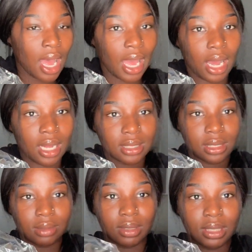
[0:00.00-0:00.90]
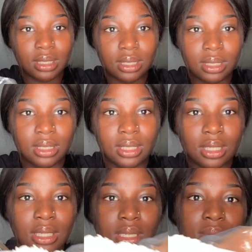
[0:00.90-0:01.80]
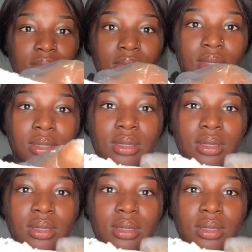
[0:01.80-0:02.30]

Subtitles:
I got some steamed,